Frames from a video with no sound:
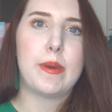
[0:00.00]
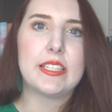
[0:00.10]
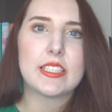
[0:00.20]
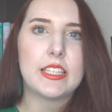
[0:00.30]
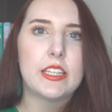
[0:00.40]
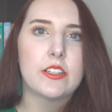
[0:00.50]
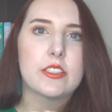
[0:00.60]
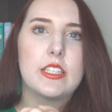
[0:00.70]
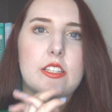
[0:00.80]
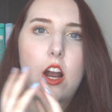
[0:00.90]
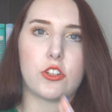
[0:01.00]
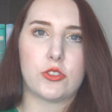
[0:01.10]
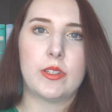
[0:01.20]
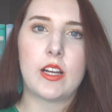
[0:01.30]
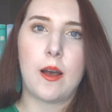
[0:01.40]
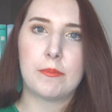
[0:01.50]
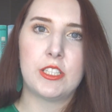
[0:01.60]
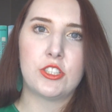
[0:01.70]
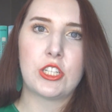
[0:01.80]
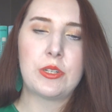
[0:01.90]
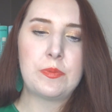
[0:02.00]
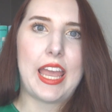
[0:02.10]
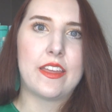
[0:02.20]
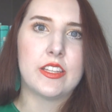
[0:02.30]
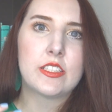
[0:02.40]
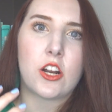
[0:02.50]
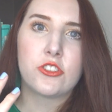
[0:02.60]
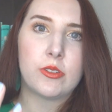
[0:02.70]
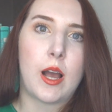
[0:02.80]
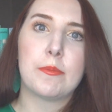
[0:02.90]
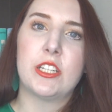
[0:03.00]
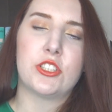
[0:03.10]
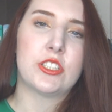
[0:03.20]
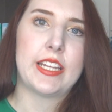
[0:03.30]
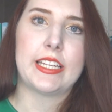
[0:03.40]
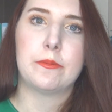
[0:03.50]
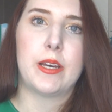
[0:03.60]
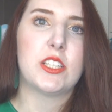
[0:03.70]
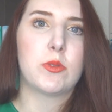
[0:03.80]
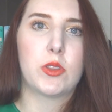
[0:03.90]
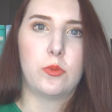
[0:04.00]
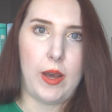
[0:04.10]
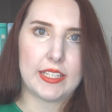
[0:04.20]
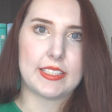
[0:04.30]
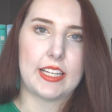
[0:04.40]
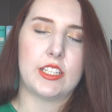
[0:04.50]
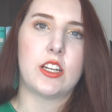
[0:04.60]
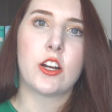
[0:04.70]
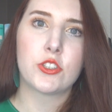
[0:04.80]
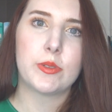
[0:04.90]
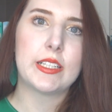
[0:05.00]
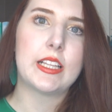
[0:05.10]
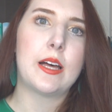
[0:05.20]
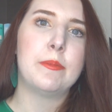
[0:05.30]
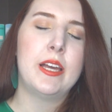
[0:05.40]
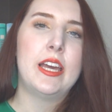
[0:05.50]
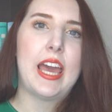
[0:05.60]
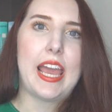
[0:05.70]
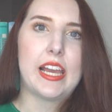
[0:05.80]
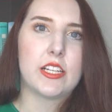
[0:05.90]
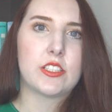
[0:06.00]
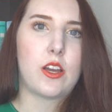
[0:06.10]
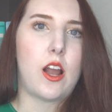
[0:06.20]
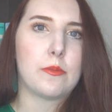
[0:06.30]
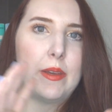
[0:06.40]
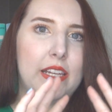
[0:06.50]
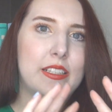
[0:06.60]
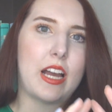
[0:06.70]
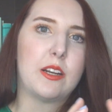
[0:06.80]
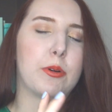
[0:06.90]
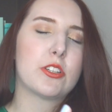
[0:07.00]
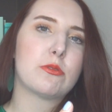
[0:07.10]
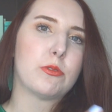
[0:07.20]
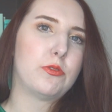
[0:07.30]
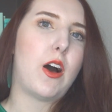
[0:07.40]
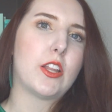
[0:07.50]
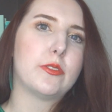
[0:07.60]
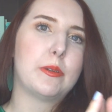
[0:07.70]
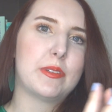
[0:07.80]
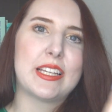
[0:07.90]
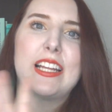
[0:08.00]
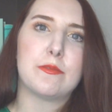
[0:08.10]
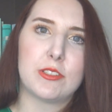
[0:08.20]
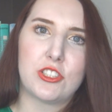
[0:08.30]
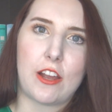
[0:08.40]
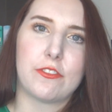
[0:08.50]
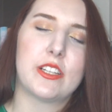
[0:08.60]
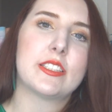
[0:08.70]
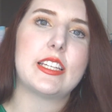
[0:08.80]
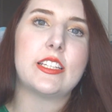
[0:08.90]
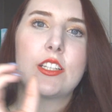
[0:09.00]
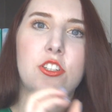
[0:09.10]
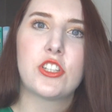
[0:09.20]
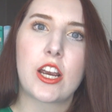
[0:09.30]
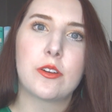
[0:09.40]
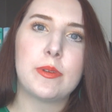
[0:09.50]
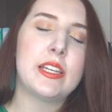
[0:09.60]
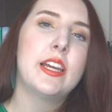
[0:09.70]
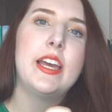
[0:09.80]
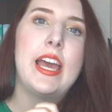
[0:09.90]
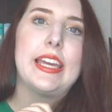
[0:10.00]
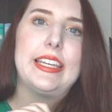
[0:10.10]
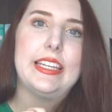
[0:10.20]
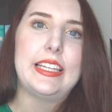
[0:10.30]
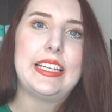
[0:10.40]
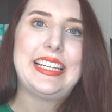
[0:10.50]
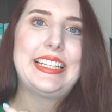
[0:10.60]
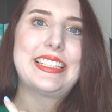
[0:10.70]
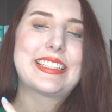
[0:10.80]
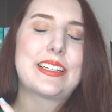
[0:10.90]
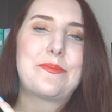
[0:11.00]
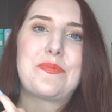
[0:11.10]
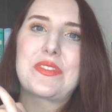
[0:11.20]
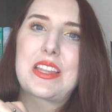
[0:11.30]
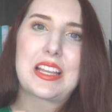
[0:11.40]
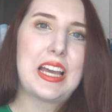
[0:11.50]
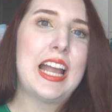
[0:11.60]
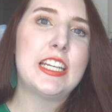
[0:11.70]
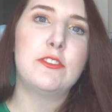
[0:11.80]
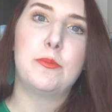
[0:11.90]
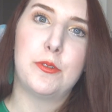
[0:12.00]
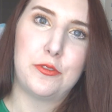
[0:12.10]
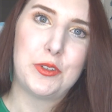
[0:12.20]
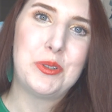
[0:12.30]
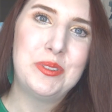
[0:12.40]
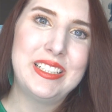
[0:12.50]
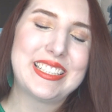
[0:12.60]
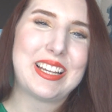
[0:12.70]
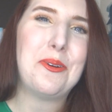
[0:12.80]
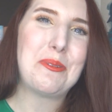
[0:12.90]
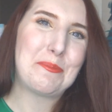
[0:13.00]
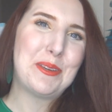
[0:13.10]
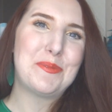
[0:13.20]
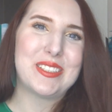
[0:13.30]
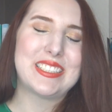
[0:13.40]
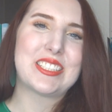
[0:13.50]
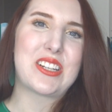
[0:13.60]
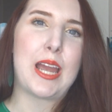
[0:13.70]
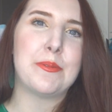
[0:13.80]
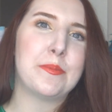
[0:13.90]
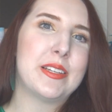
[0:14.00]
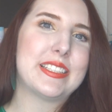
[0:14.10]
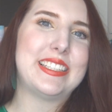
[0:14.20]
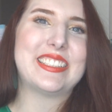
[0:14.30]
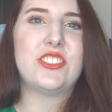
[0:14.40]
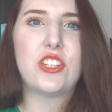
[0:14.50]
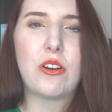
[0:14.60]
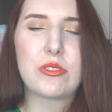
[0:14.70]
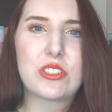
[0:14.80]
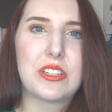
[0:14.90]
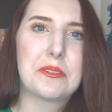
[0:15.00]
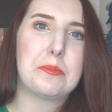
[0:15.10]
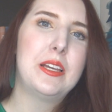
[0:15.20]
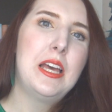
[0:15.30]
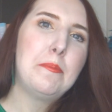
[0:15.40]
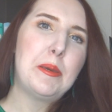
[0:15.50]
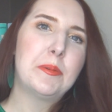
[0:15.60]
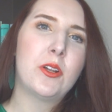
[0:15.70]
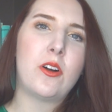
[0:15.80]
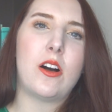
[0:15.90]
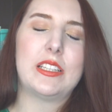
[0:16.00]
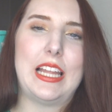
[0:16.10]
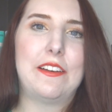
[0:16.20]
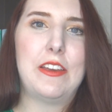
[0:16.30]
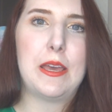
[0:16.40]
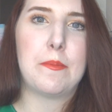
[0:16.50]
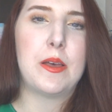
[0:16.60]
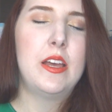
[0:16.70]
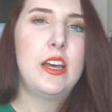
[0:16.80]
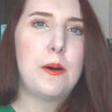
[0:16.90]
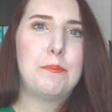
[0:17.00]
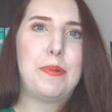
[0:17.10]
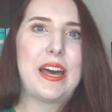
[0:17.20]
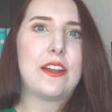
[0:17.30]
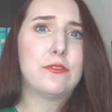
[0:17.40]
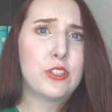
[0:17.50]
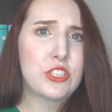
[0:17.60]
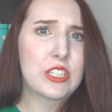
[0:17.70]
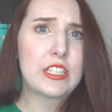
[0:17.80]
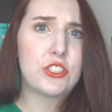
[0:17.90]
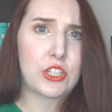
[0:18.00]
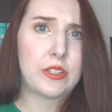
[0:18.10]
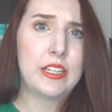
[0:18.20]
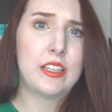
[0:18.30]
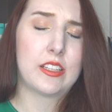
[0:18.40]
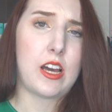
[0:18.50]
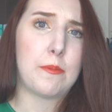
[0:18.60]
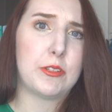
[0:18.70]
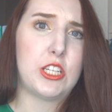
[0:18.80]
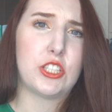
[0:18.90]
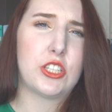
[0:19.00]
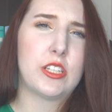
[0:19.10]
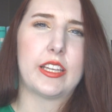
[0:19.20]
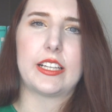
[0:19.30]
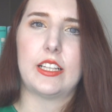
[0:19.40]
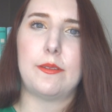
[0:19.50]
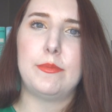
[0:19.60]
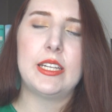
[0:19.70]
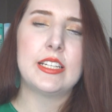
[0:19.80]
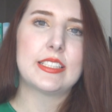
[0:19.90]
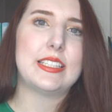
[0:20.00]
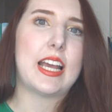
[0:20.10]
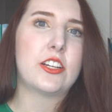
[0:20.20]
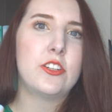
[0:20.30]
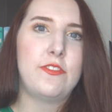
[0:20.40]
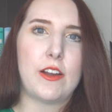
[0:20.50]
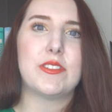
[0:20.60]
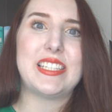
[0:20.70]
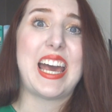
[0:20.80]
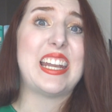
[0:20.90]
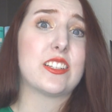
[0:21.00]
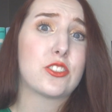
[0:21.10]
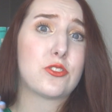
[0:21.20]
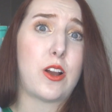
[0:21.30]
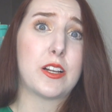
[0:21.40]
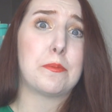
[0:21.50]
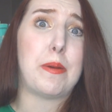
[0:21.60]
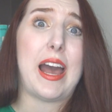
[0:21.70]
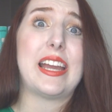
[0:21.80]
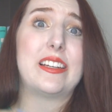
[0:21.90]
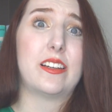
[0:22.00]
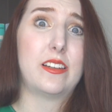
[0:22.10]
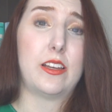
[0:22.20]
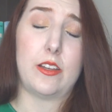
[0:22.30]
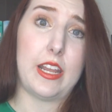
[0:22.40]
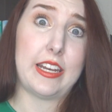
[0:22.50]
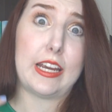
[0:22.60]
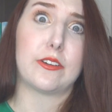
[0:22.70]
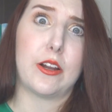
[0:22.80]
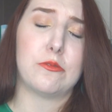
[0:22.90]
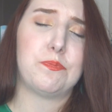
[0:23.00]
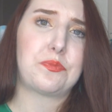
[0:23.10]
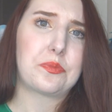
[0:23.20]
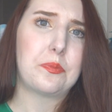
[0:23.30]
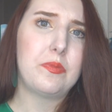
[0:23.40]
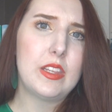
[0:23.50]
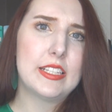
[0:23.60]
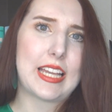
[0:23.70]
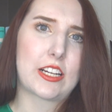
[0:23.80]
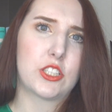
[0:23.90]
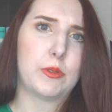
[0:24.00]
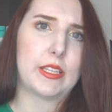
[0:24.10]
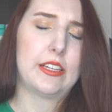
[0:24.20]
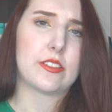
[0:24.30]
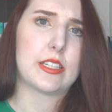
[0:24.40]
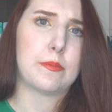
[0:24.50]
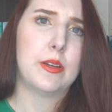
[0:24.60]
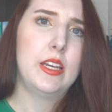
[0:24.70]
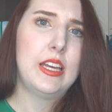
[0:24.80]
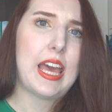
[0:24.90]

Basically, there's this archery competition, and this archery competition is taking place with the West London Archery Club, and our main kind of person we're following besides Miss Jeffries is Jeremy. He is kind of a buffoon is what people describe him as. He's a jokester. People don't all love him, but unfortunately during the competition and like club meetings, he's actually found dead struck by uh, an arrow is actually what kills him.